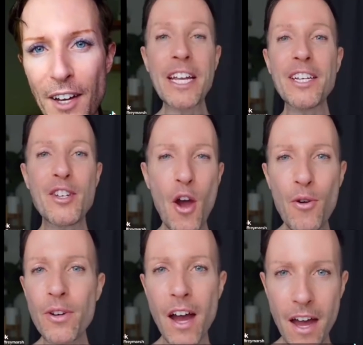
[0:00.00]
No
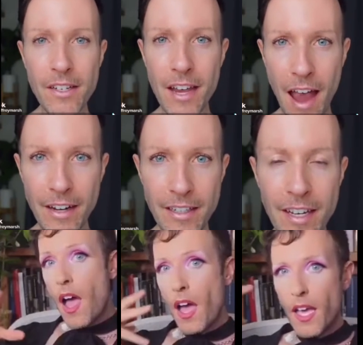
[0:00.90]
contact.
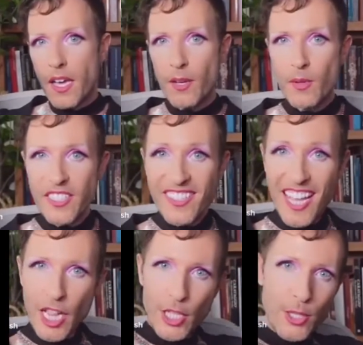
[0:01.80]
I will
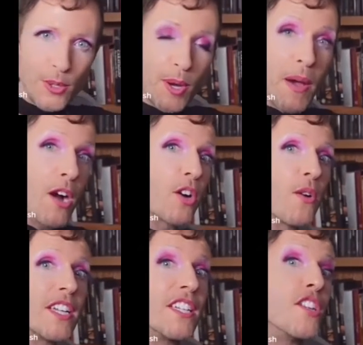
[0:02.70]
tell you about
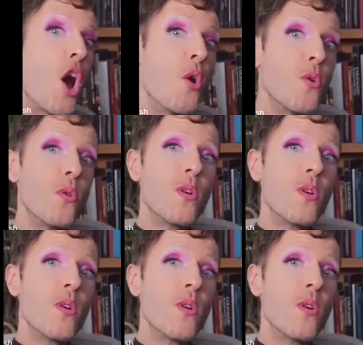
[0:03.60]
going no